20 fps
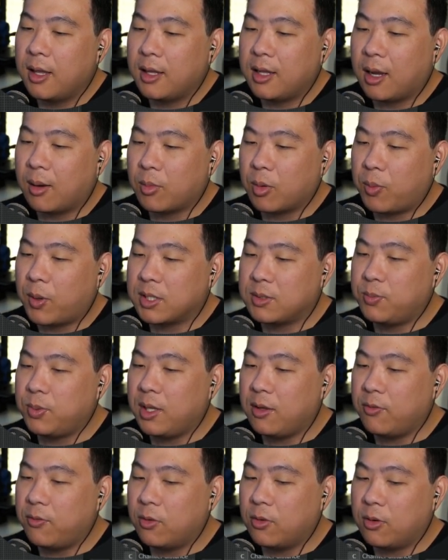Now I'm going to press
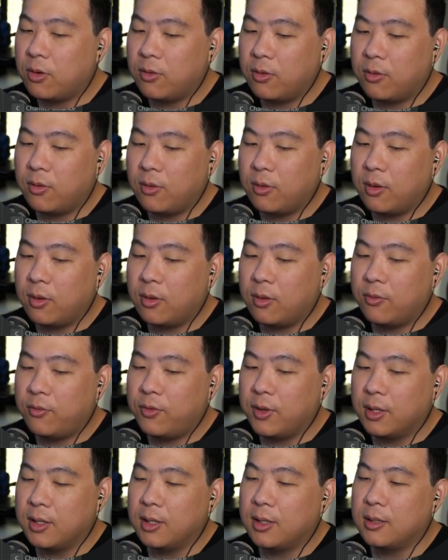B for
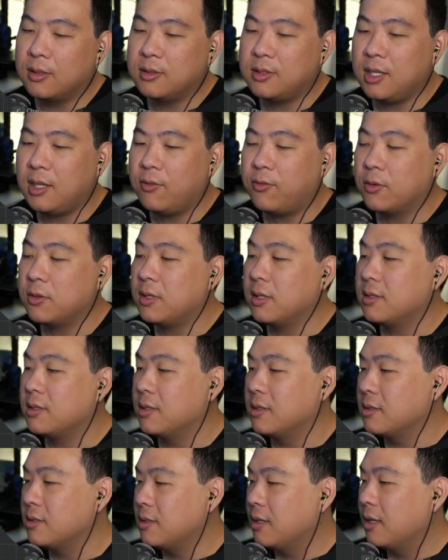fillet, D for
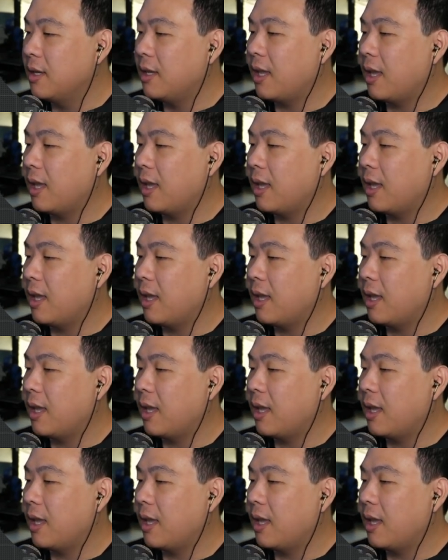distance.